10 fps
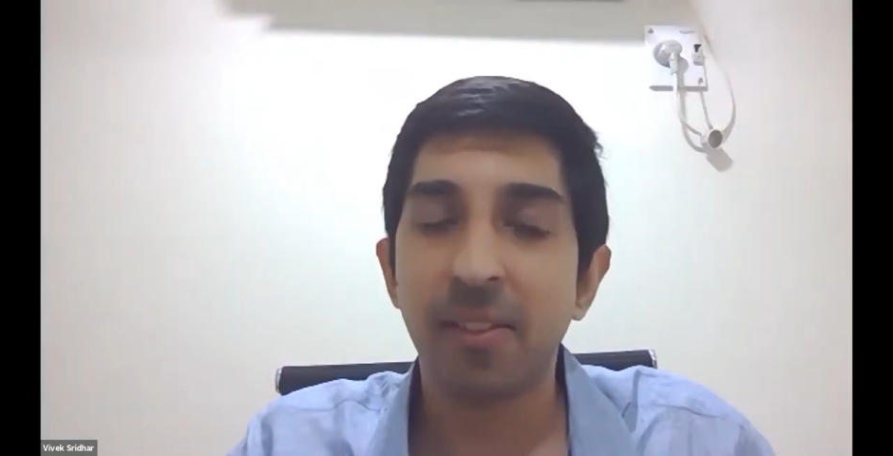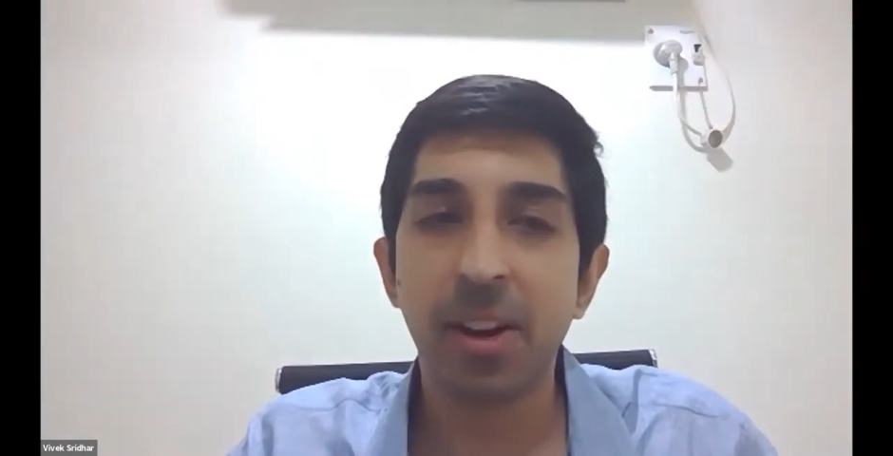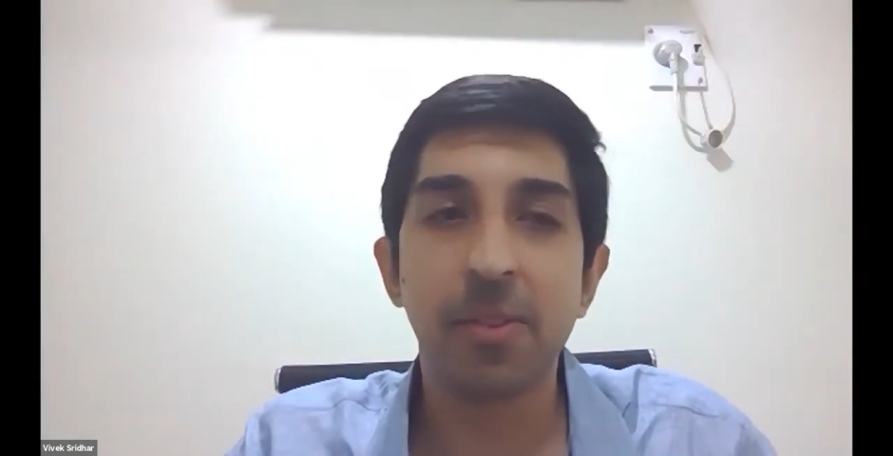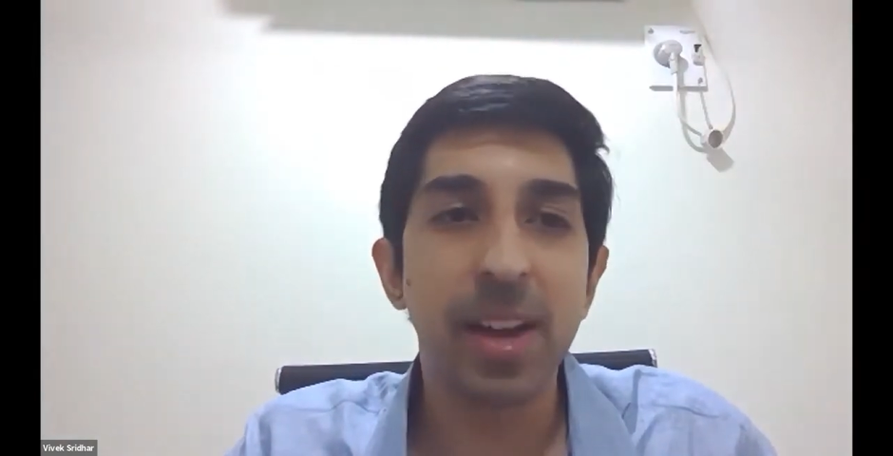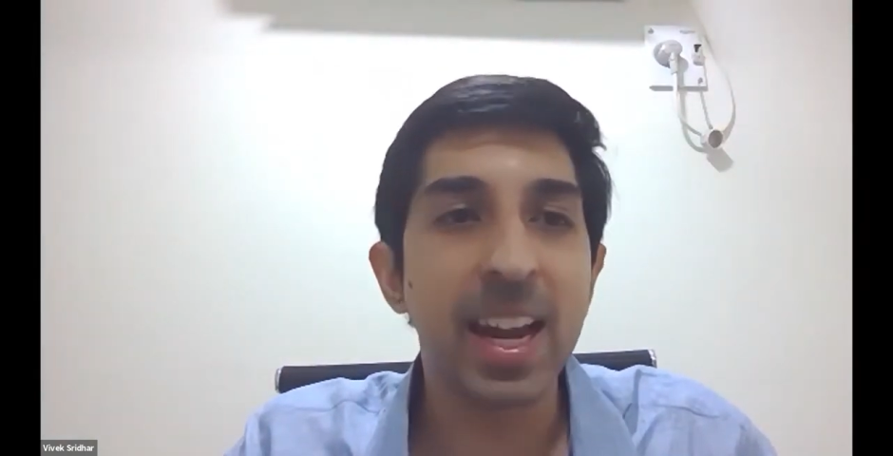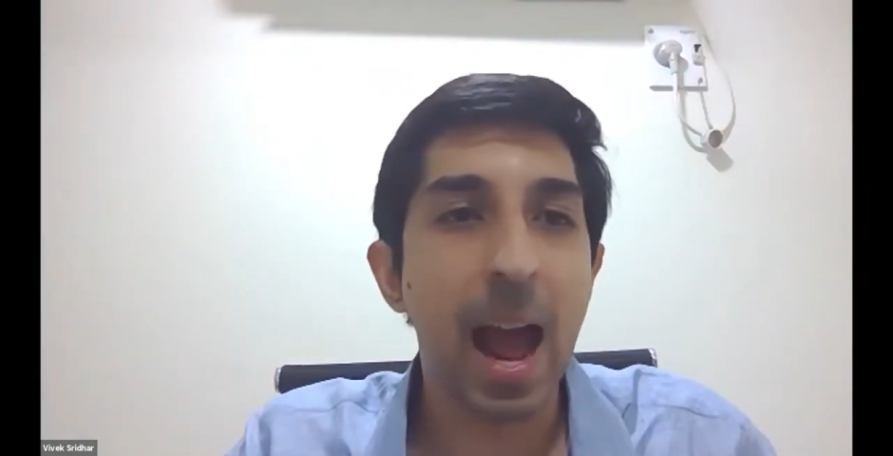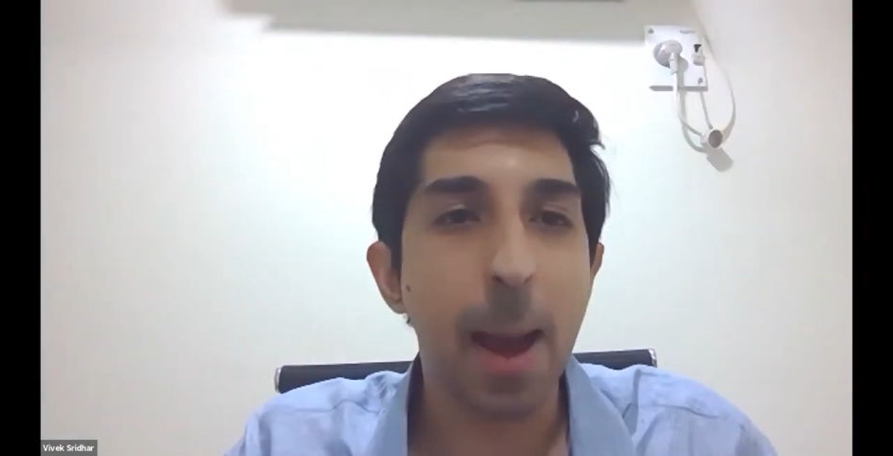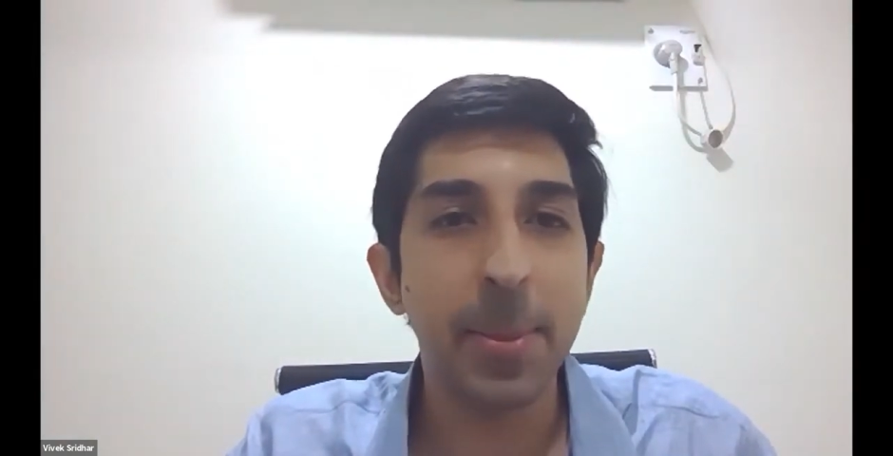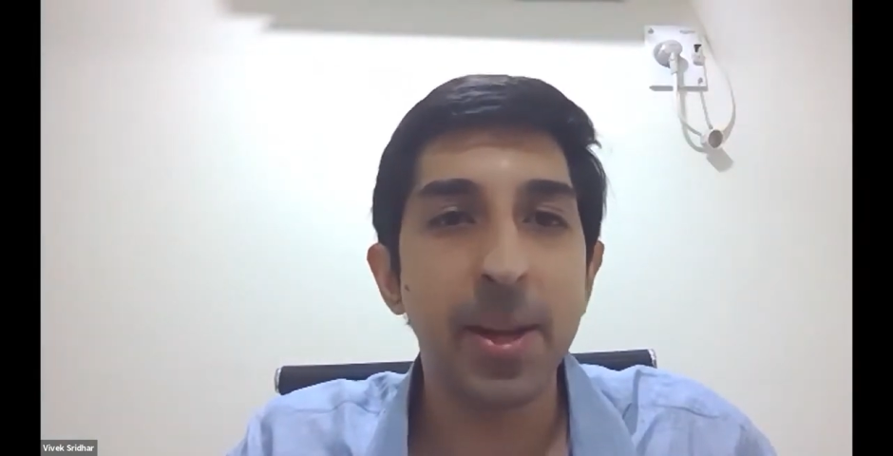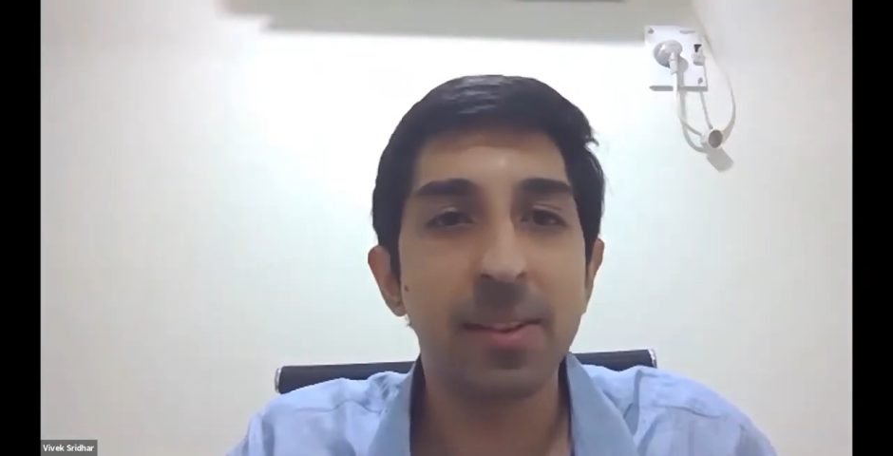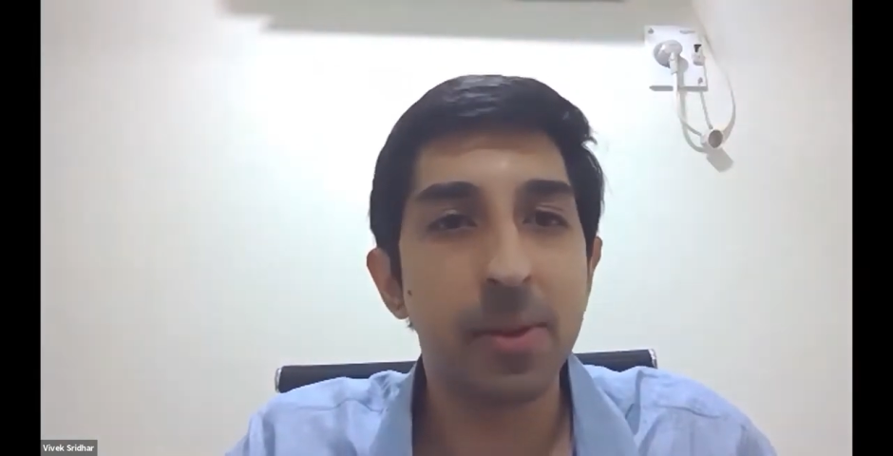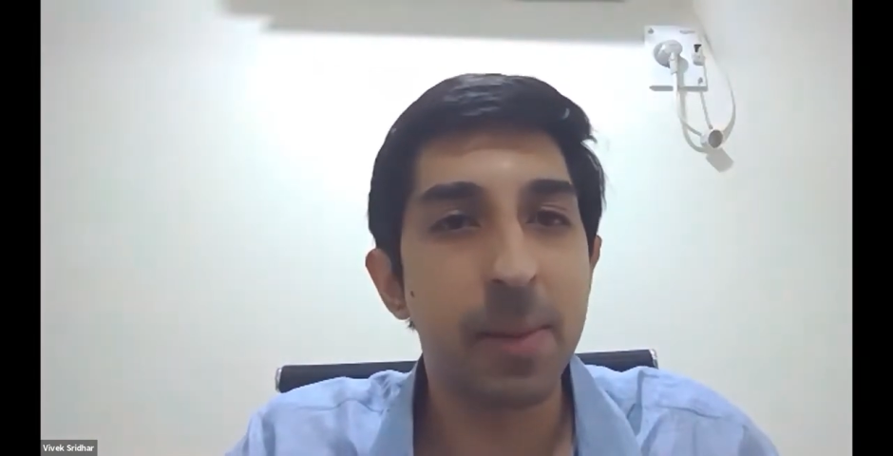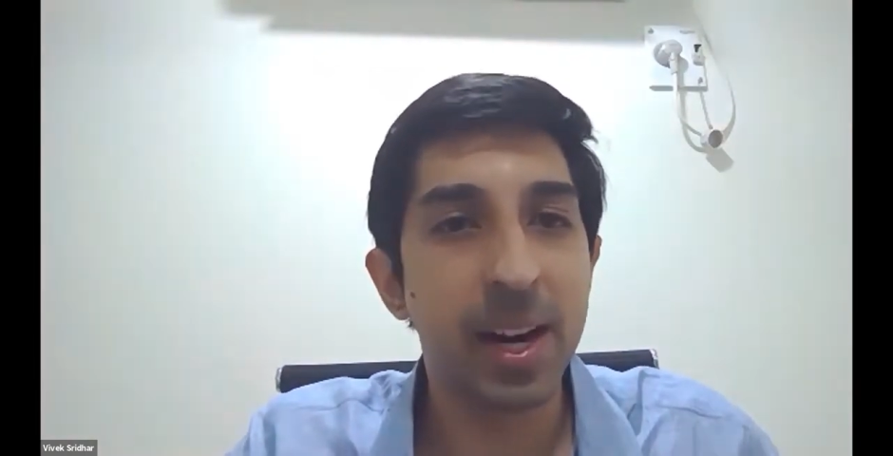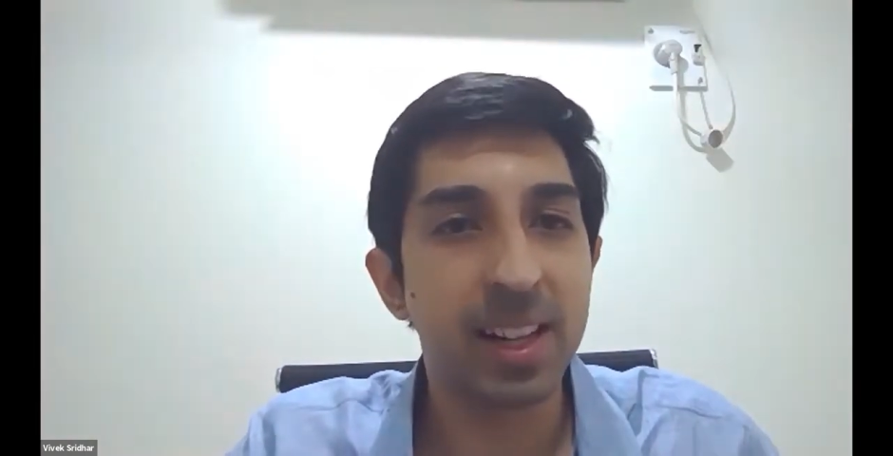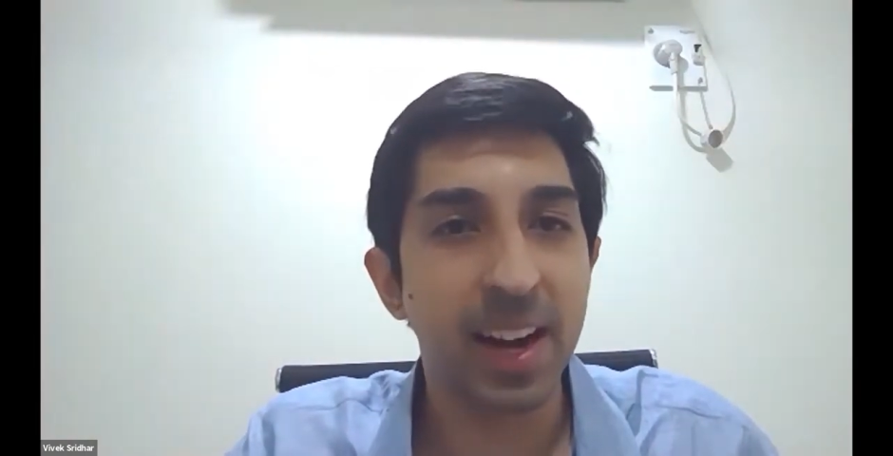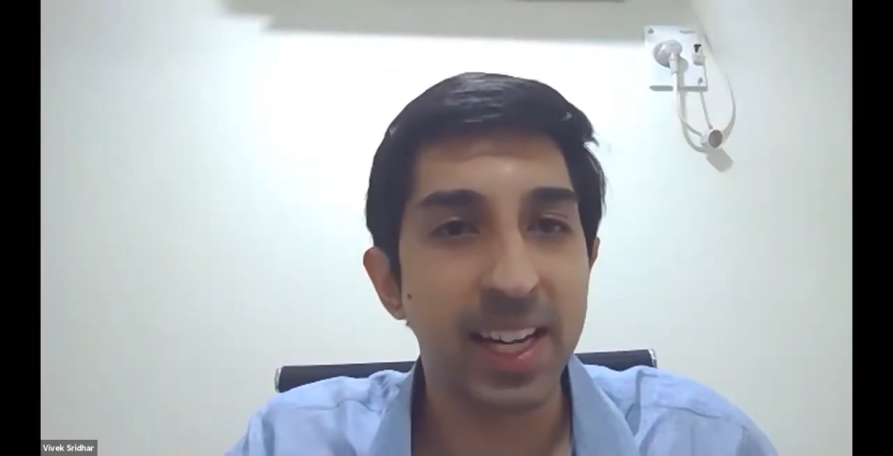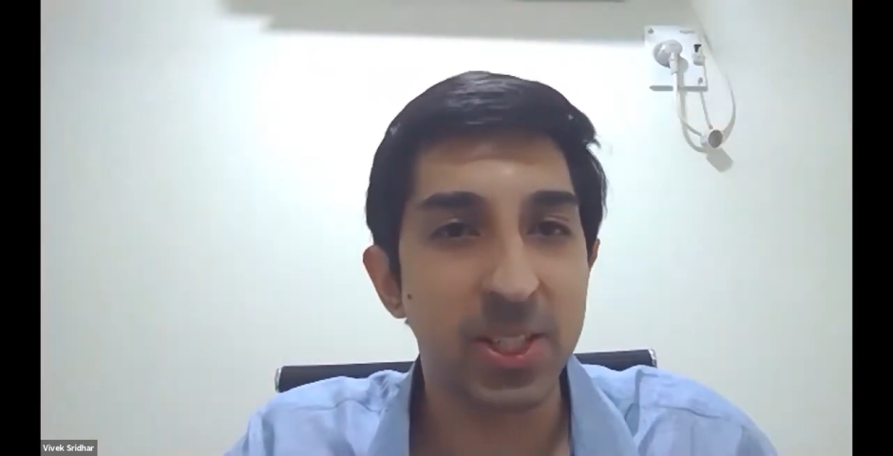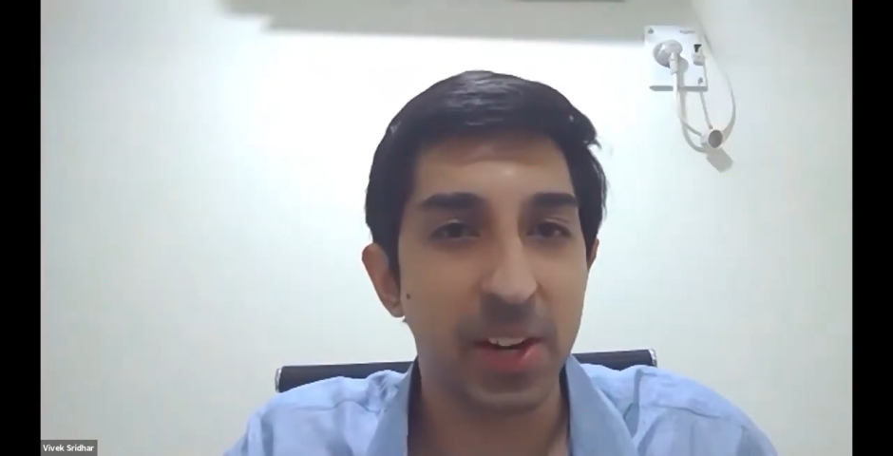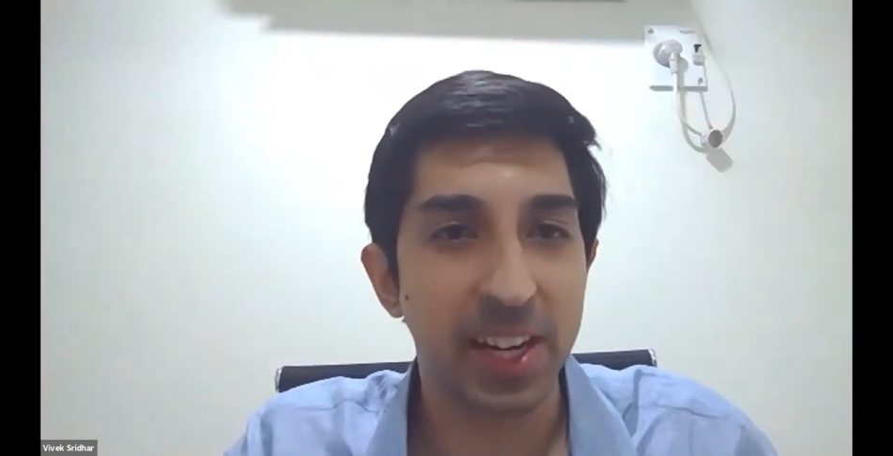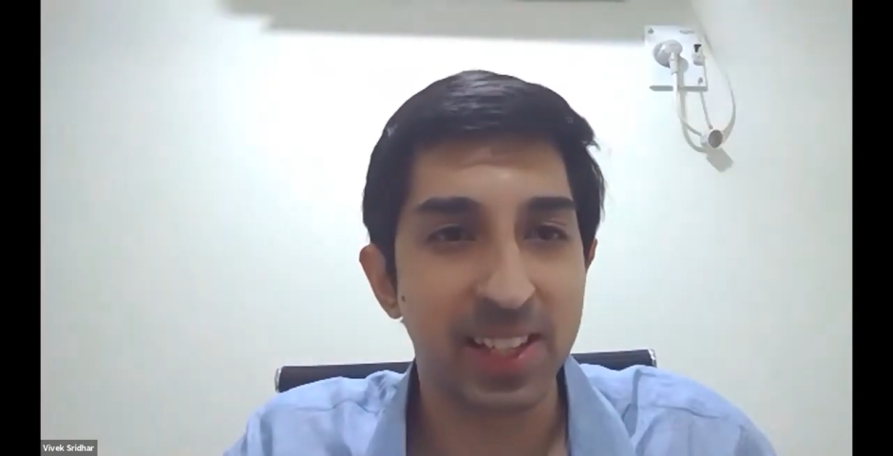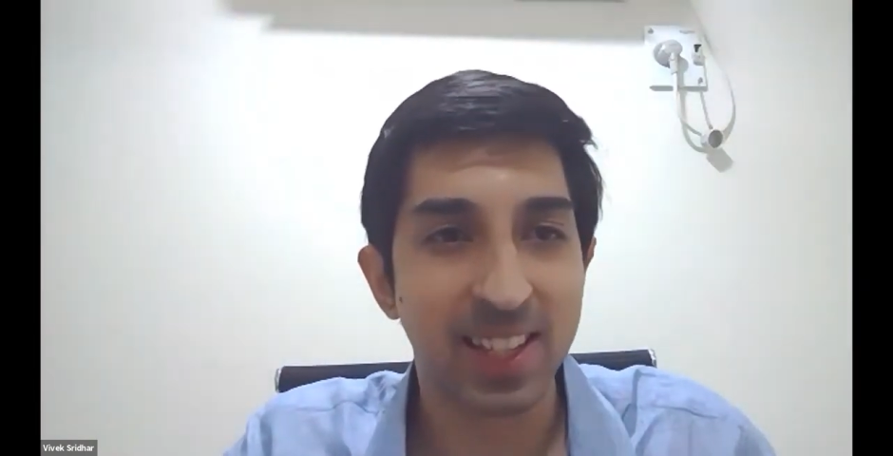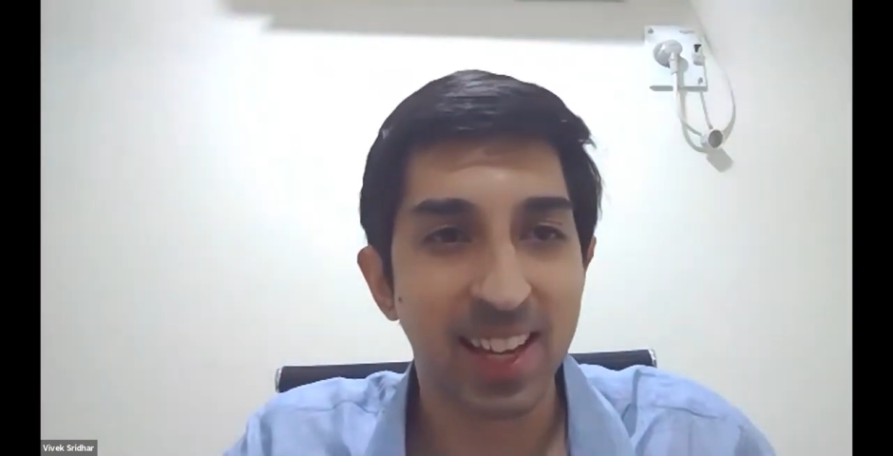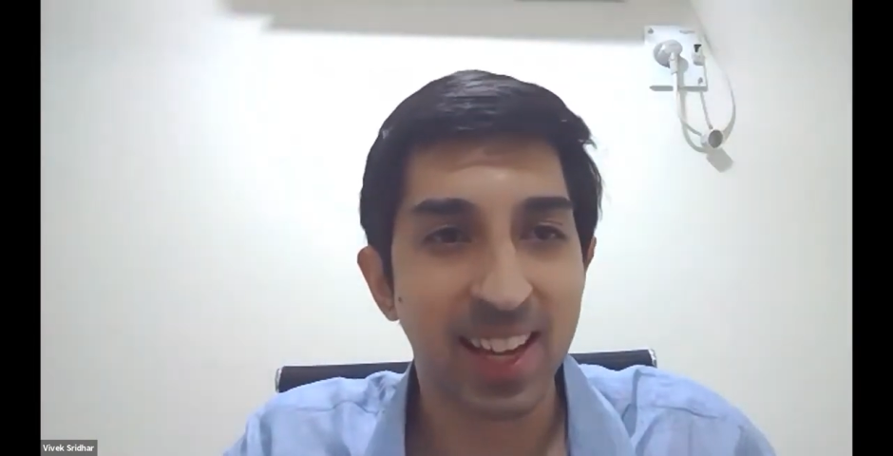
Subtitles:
we're very happy that we made the right choice.